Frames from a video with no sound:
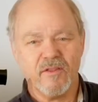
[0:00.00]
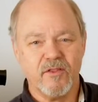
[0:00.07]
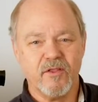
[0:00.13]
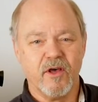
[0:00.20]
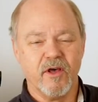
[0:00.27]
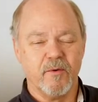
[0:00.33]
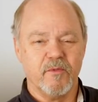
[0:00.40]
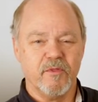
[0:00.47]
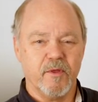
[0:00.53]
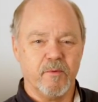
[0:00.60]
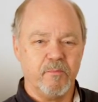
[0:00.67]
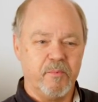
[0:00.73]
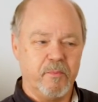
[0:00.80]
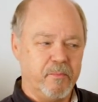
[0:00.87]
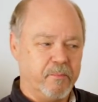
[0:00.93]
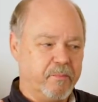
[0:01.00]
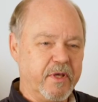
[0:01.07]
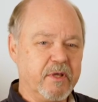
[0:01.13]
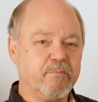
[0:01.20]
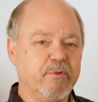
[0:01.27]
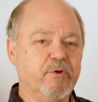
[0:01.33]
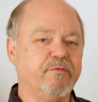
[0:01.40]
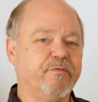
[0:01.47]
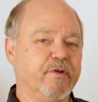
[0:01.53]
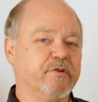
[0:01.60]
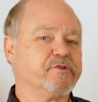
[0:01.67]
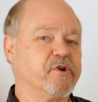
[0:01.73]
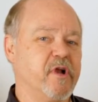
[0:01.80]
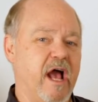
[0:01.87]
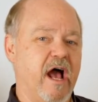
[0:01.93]
The, the big blue
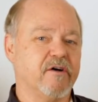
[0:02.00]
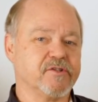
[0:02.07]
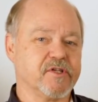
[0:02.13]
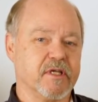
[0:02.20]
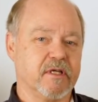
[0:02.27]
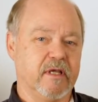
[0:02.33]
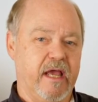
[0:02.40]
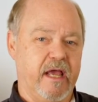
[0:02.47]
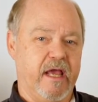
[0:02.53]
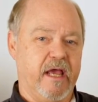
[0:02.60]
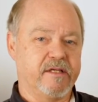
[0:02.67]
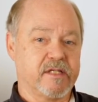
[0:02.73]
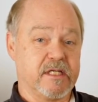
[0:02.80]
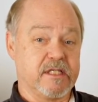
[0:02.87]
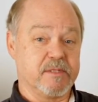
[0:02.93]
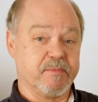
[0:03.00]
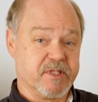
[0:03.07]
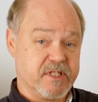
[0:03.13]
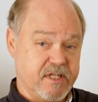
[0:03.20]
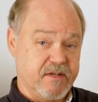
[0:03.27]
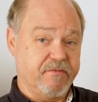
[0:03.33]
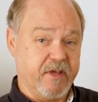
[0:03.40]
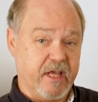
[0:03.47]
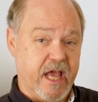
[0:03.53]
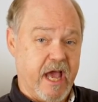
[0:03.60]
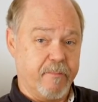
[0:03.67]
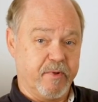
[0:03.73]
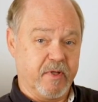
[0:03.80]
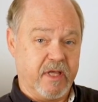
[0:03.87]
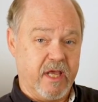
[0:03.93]
filter housing has a specific
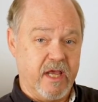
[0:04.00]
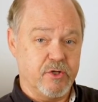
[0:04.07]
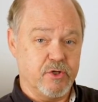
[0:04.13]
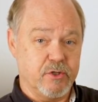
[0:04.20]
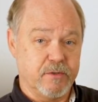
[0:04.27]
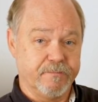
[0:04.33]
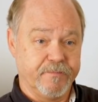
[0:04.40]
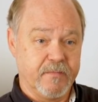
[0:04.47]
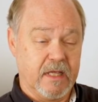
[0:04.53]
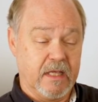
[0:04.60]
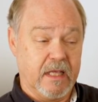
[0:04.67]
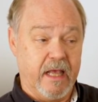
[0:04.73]
application